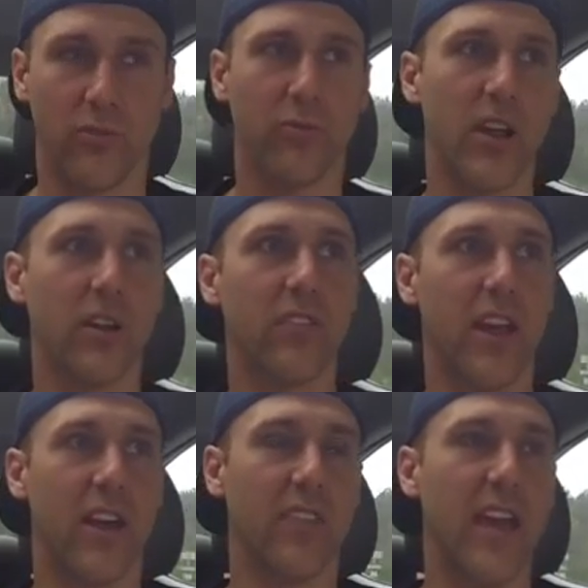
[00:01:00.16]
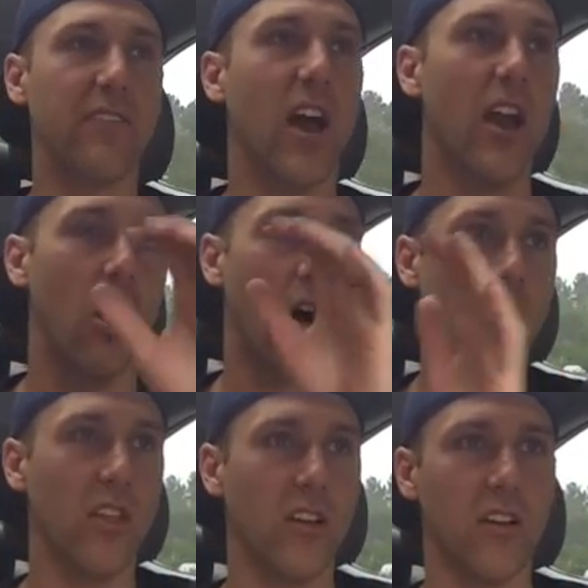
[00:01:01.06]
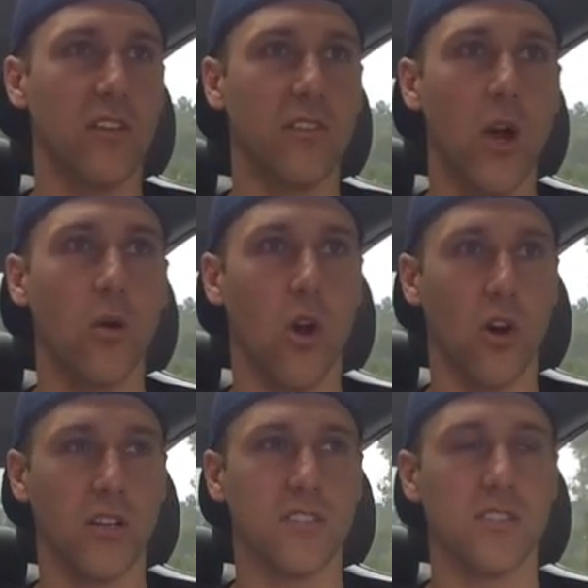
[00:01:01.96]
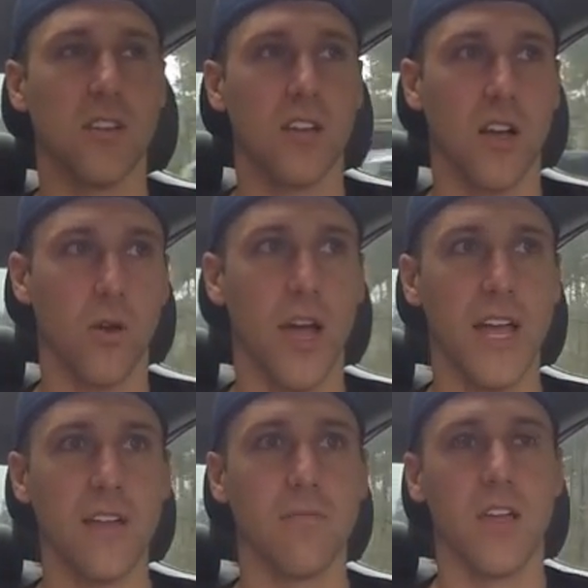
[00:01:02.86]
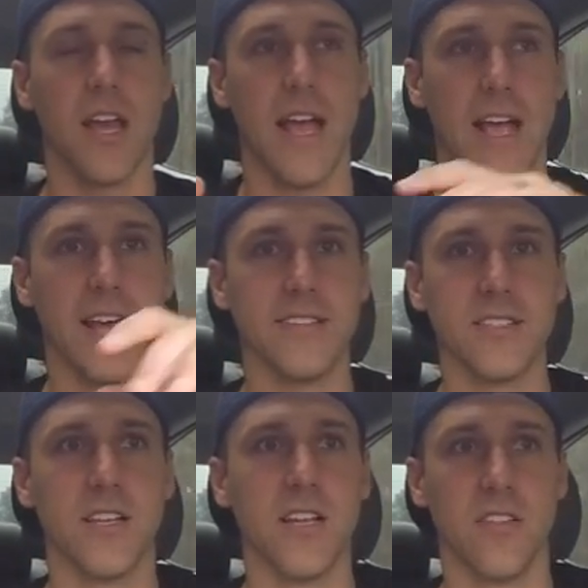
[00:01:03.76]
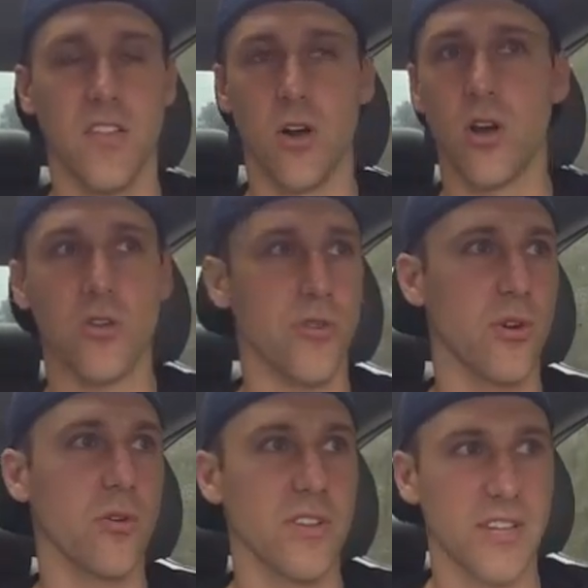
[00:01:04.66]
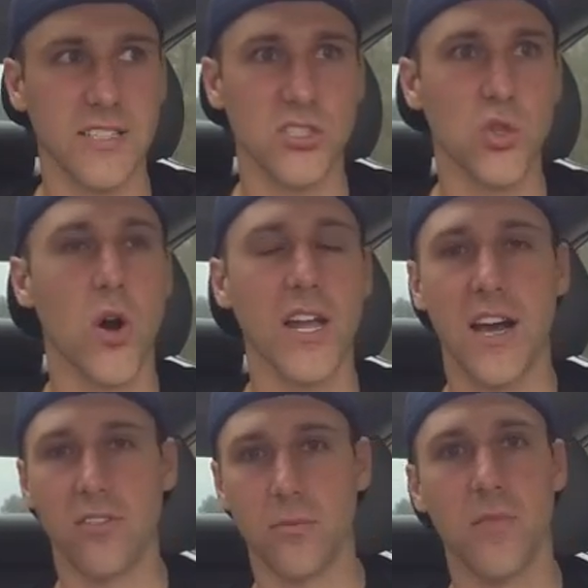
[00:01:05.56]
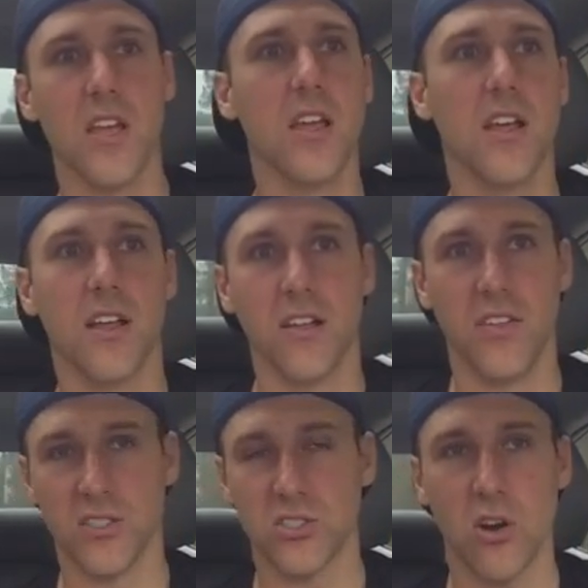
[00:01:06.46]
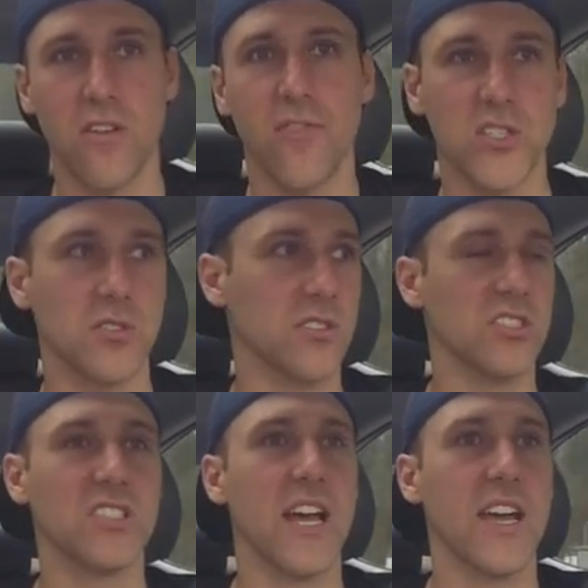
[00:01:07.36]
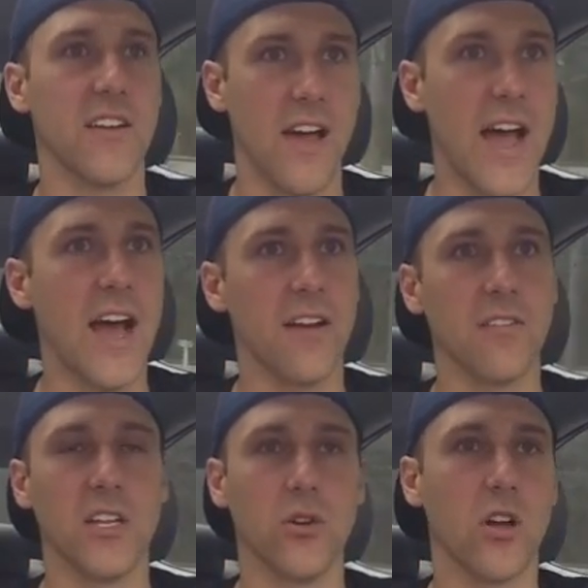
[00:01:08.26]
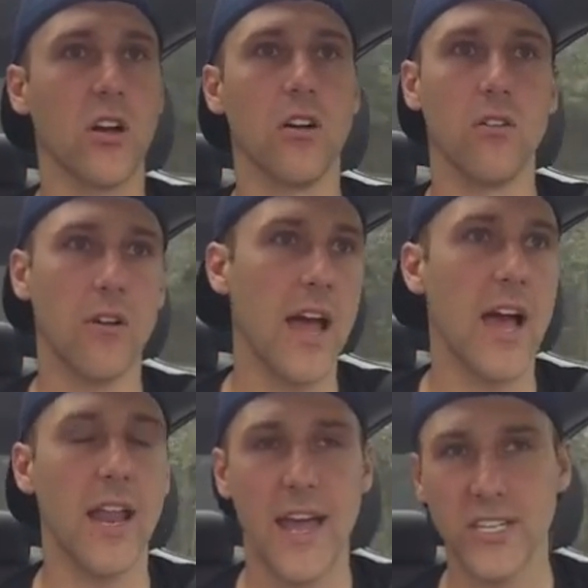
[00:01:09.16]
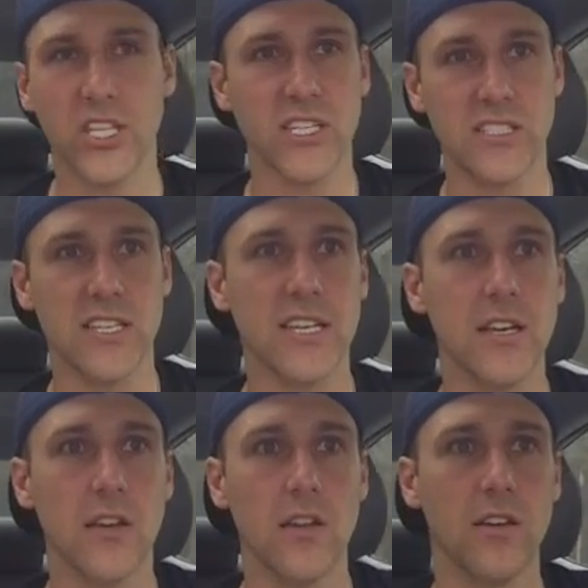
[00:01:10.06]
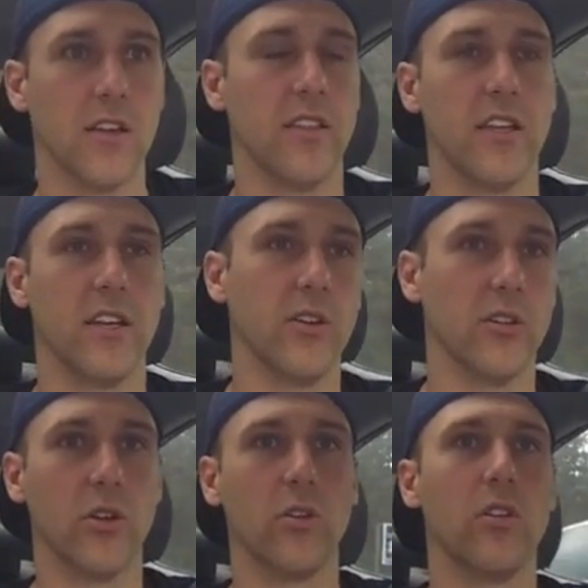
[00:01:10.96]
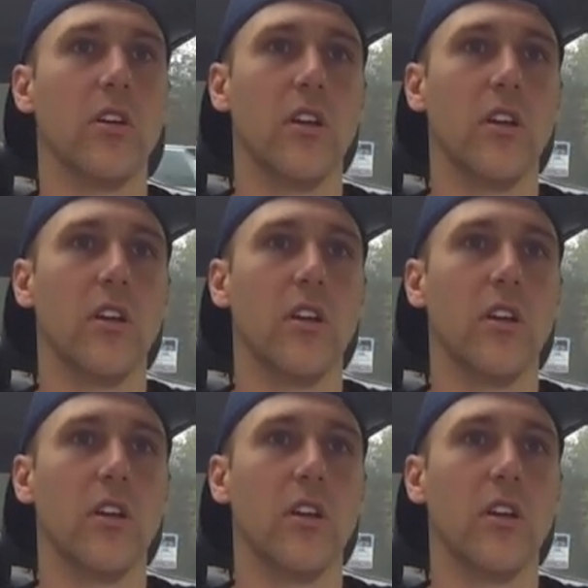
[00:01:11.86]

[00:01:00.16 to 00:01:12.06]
your friend over there, and they've got all the note cards, okay? And they'll go through, let's say it's 20 of them. They'll start on the first one, they'll just say hat, and you'll go hat, H-A-T, and then you'll